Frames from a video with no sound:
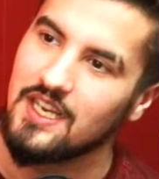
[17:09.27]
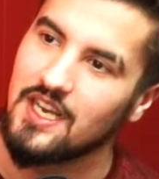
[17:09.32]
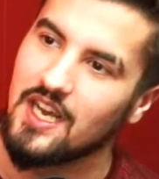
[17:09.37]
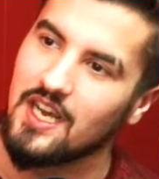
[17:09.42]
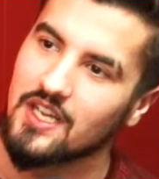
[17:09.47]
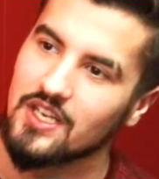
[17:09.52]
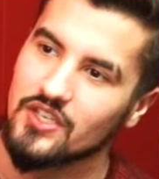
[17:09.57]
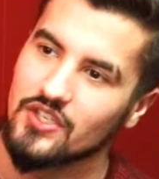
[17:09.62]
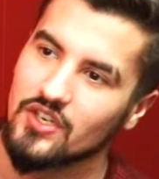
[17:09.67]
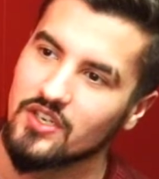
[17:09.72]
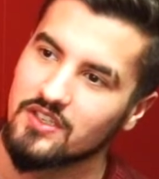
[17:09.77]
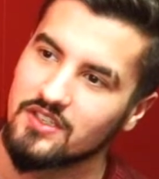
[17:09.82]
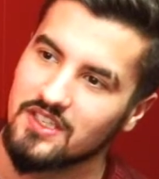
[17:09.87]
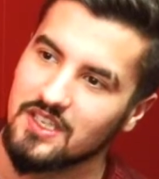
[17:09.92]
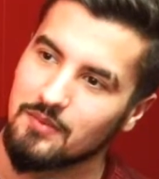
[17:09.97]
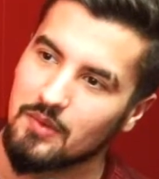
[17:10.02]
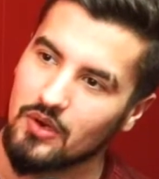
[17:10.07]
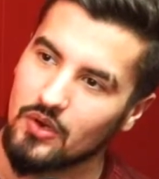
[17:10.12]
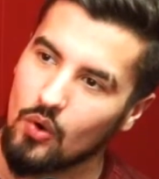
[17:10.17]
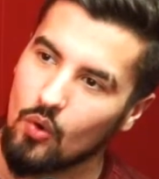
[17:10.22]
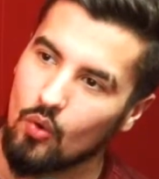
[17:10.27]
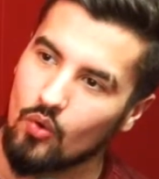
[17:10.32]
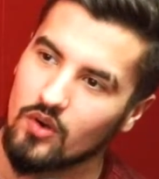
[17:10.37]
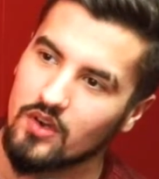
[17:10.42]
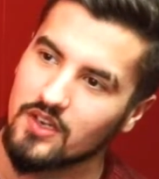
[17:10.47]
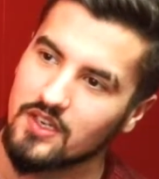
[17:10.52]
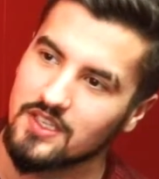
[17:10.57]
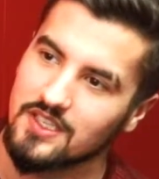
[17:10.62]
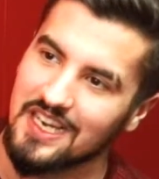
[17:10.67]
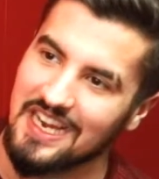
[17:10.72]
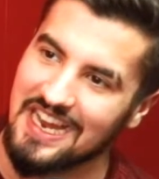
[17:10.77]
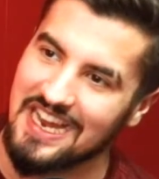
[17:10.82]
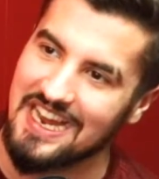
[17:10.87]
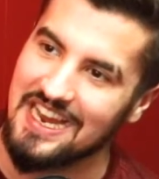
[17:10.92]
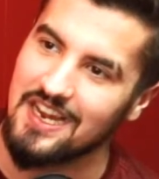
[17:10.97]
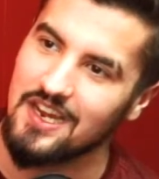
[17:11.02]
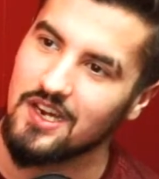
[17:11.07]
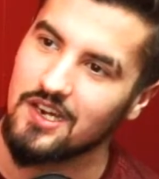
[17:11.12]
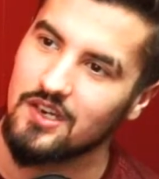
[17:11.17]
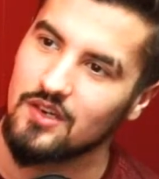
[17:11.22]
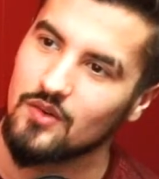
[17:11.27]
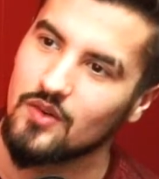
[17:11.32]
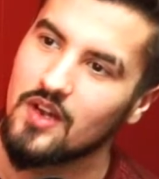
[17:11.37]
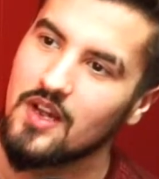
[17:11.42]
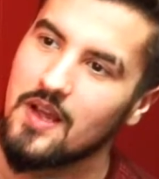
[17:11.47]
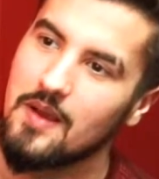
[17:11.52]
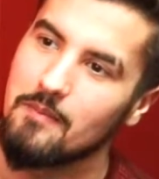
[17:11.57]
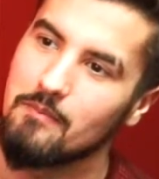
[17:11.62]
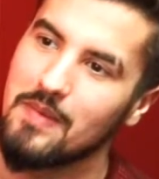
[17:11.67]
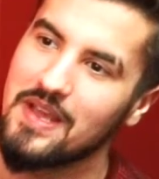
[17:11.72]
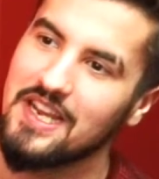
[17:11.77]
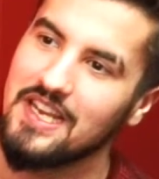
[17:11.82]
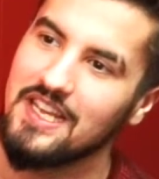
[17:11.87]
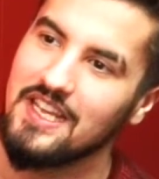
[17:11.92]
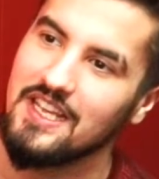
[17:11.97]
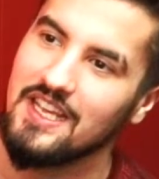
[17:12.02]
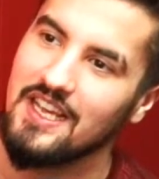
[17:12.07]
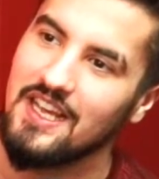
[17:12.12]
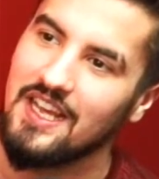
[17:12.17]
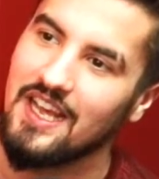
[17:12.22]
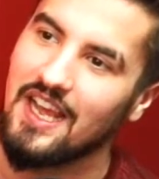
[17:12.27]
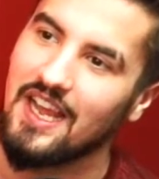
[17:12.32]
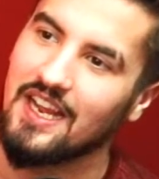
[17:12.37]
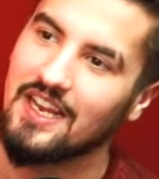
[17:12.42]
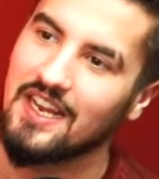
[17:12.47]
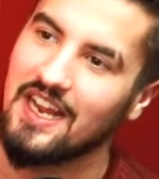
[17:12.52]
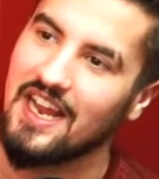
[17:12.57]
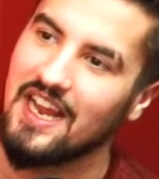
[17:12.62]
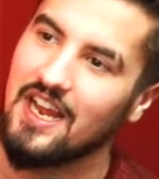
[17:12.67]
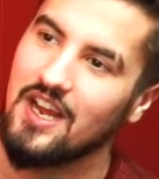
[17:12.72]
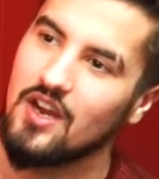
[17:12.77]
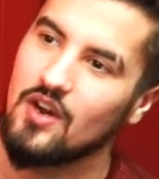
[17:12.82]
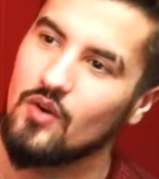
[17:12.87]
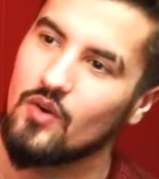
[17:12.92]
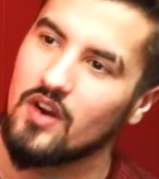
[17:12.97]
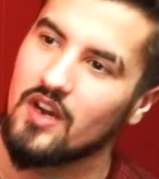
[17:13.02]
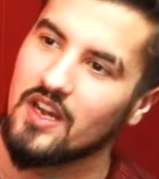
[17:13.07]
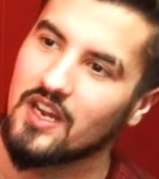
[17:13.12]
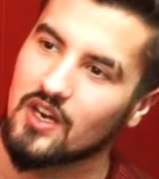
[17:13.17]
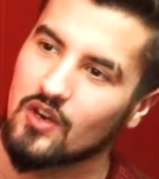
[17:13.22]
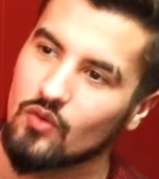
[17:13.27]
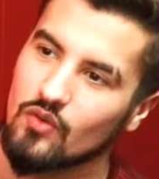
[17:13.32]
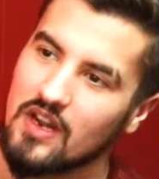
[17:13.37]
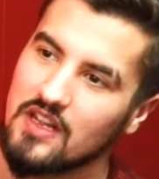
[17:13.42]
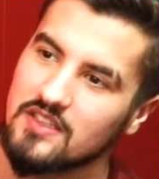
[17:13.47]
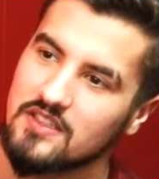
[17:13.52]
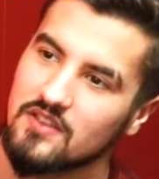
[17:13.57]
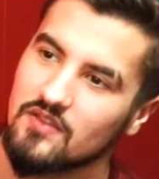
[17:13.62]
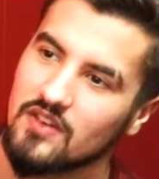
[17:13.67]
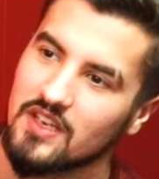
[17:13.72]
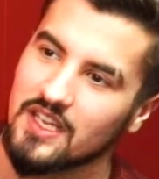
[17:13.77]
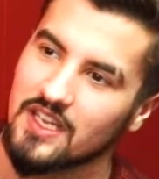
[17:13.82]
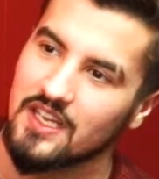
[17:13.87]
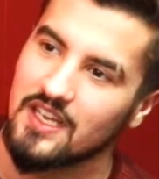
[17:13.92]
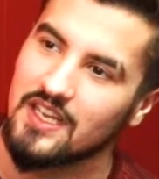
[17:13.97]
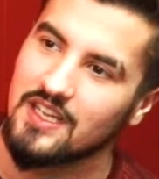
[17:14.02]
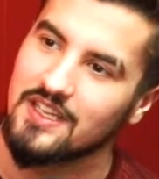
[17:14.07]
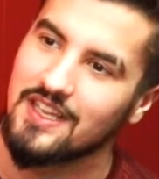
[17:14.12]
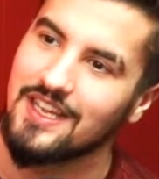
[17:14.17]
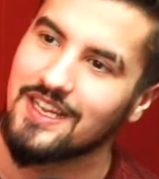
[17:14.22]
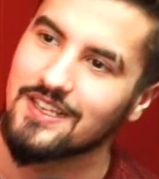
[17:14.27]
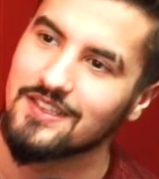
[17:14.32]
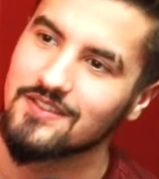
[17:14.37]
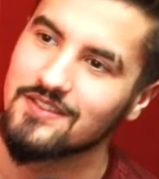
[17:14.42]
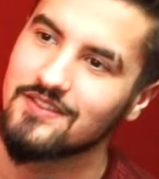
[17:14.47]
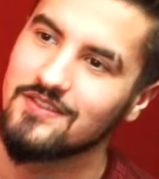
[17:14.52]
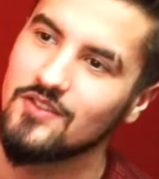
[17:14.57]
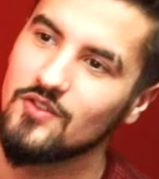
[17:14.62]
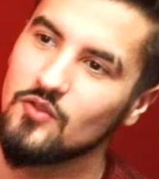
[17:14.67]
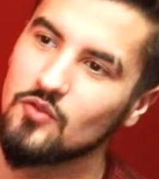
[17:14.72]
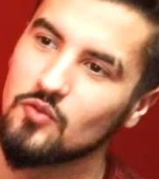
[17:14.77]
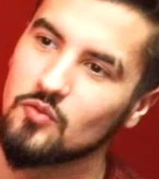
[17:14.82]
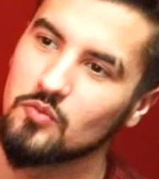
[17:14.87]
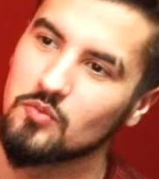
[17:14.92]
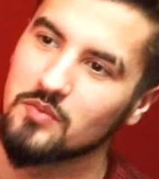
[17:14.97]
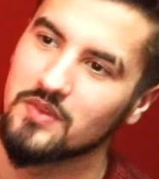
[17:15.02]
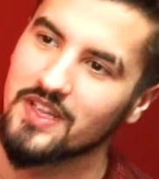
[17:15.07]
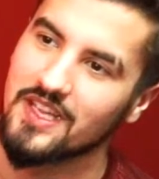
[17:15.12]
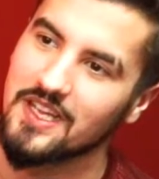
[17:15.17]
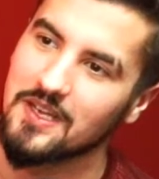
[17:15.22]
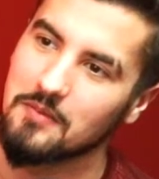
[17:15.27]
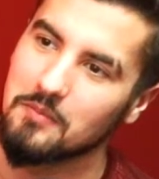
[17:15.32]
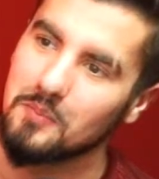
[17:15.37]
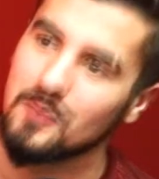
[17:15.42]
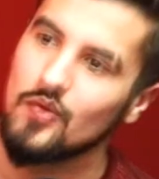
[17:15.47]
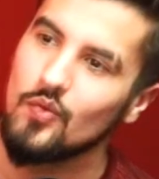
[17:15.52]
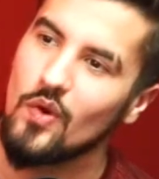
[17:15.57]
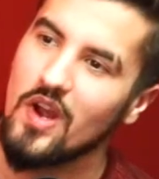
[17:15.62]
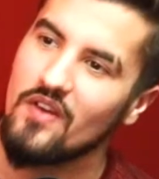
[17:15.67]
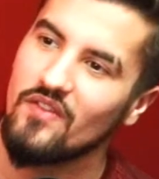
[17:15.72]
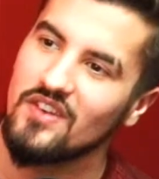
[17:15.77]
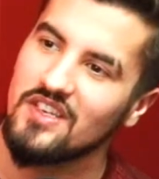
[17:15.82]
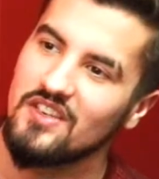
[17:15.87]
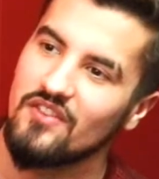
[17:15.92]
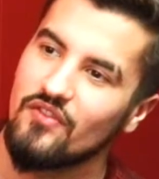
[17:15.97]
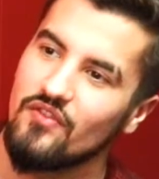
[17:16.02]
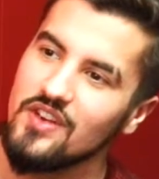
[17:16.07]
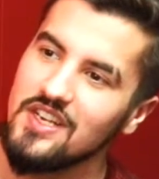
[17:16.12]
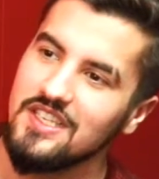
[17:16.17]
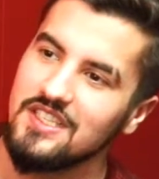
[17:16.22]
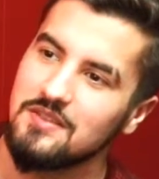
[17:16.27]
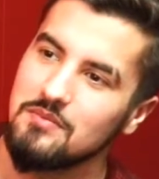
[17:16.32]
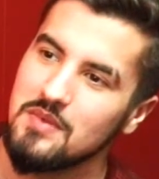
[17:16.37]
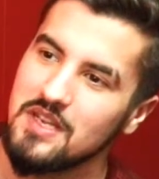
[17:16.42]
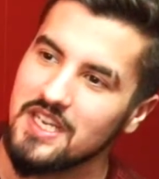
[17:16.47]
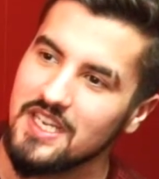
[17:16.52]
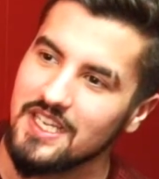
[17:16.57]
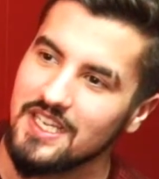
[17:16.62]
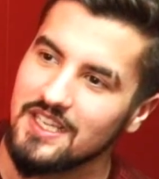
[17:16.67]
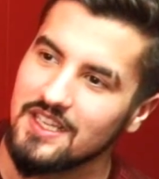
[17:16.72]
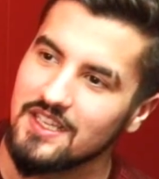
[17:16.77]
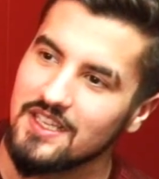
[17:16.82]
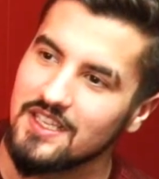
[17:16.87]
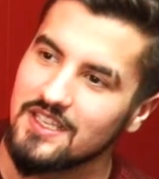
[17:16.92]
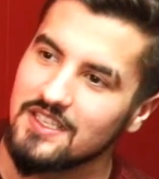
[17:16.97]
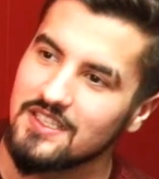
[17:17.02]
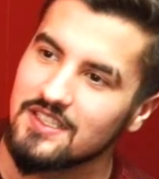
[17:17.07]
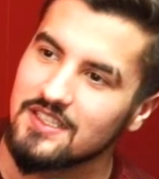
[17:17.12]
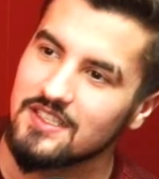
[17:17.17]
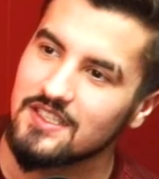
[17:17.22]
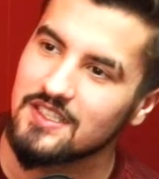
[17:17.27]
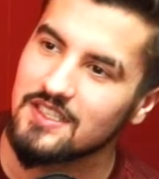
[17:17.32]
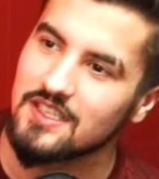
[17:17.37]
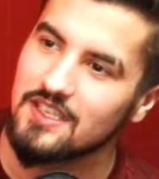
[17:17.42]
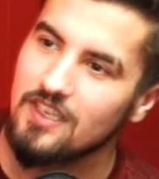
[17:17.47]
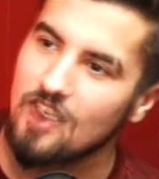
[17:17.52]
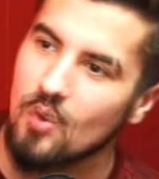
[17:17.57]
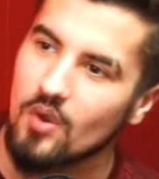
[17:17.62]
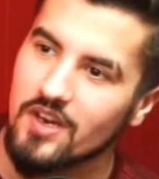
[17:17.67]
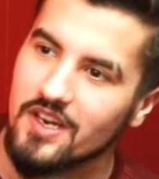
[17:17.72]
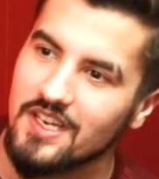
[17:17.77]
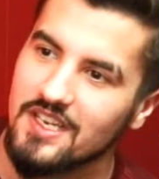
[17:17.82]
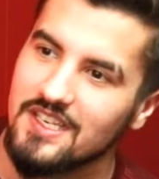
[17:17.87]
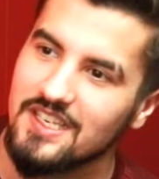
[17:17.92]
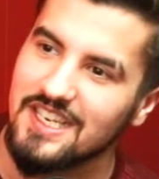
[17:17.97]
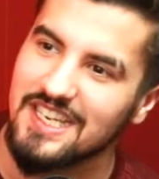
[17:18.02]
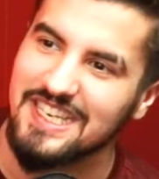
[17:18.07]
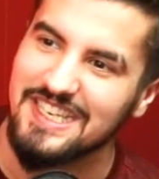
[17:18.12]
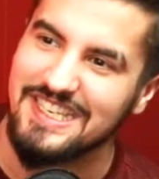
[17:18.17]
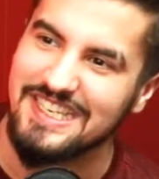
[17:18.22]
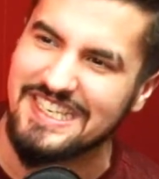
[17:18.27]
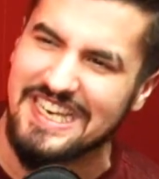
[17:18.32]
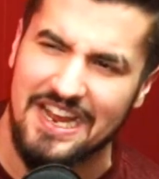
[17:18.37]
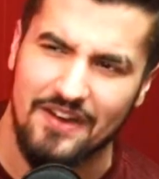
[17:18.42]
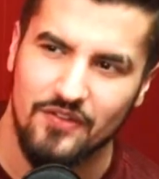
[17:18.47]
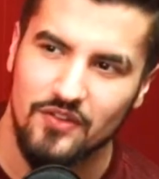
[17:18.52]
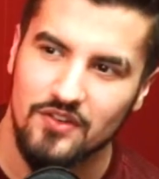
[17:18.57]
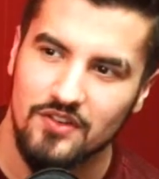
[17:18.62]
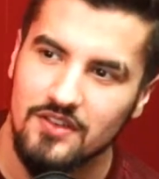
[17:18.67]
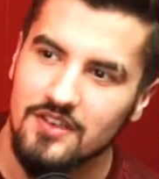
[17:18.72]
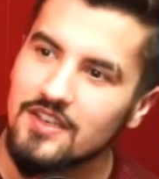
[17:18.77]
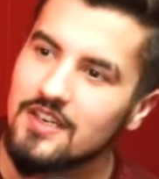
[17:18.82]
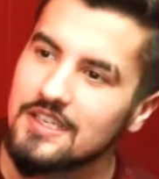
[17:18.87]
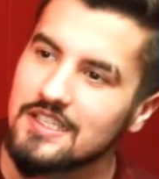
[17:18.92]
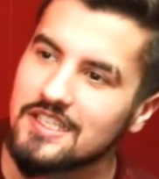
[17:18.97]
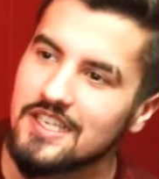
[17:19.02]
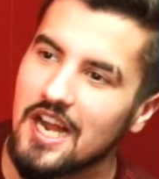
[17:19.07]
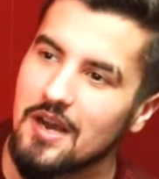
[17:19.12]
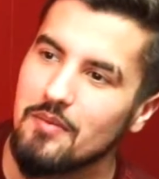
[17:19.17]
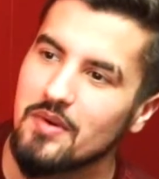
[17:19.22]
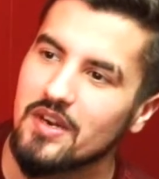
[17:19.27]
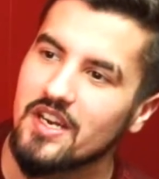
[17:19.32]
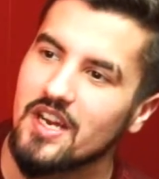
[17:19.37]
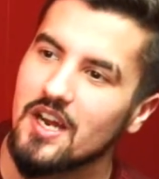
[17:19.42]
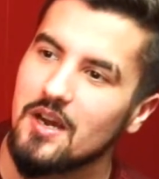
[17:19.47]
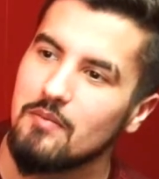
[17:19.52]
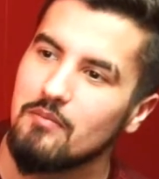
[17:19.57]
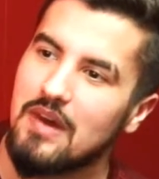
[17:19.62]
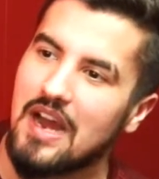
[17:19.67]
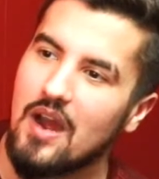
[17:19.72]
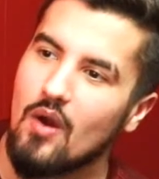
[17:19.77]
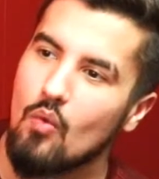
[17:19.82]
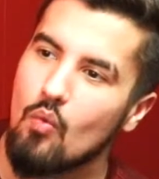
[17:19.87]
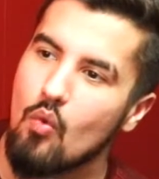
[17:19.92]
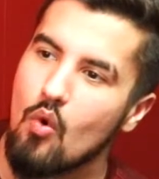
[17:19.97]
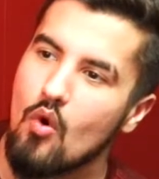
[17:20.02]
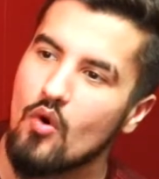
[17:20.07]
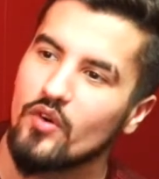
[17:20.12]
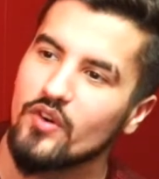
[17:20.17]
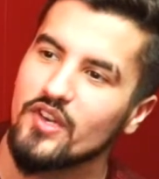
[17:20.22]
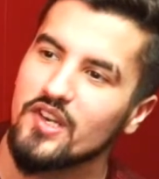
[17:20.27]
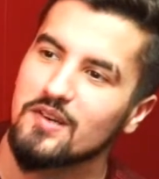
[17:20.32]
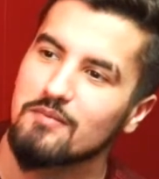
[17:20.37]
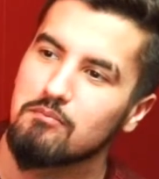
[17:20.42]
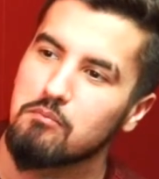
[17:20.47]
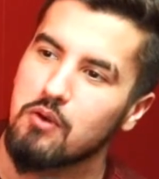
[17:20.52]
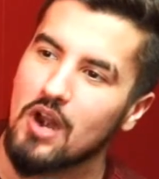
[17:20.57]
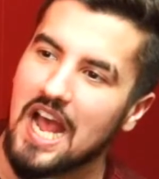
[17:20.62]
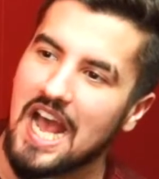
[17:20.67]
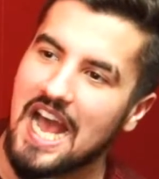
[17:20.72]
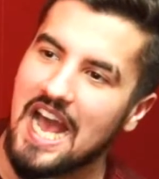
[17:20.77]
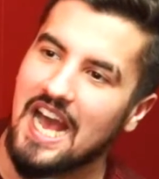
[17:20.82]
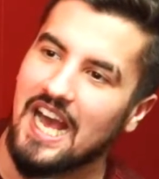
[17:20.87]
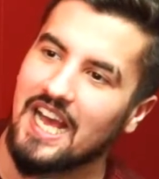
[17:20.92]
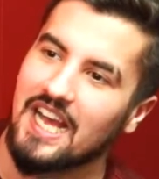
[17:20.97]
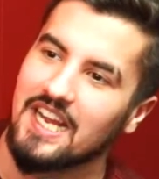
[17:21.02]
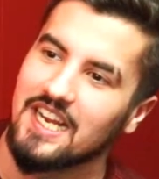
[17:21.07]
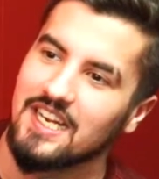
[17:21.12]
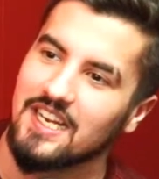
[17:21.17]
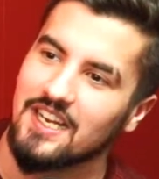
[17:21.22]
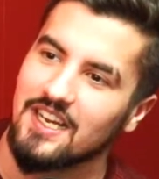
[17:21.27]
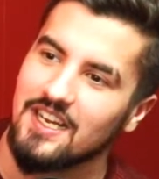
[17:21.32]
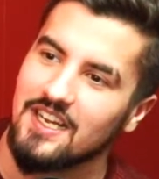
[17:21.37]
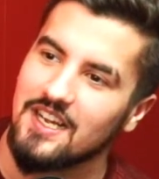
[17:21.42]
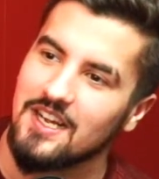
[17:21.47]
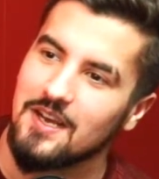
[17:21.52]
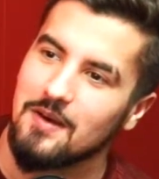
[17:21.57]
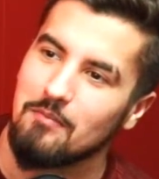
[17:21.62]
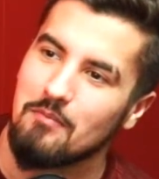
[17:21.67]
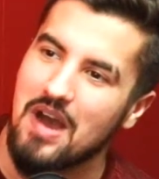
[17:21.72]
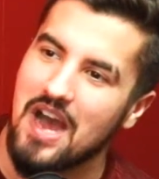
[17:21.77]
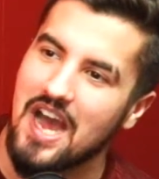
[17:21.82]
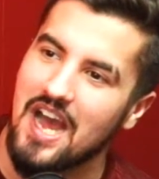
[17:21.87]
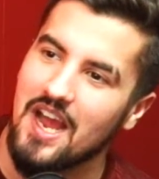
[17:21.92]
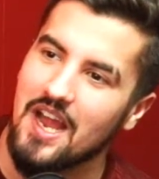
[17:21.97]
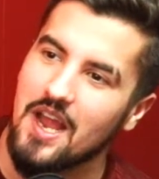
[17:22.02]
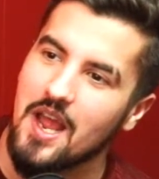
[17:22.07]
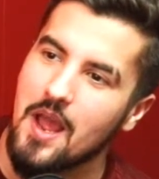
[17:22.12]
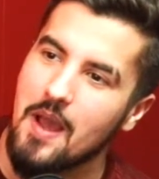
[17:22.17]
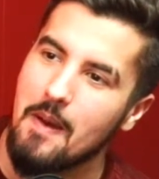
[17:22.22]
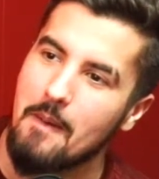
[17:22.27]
Uh, judge them according to how many and how aggressively they consume them. Whoever defeats me in this porkin' endeavor shall become my warrior bride, my